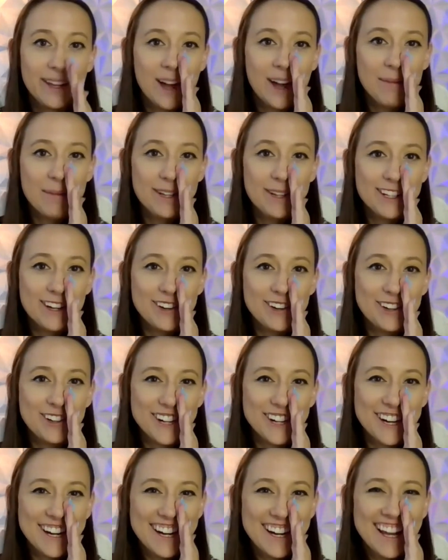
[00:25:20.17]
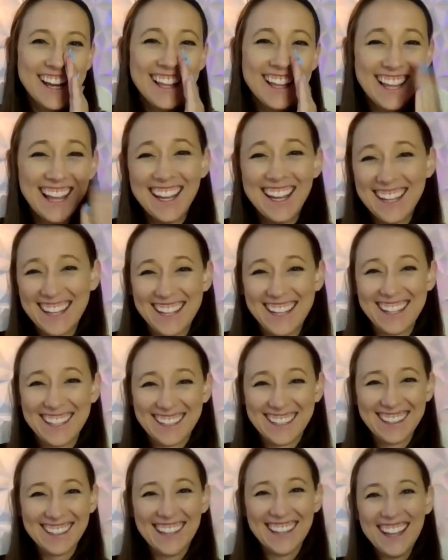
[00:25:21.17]
become a notary. Like
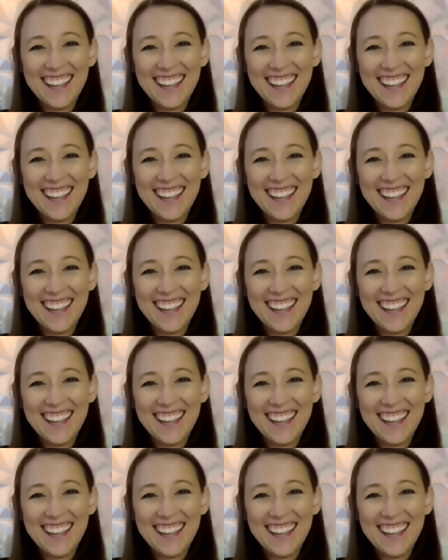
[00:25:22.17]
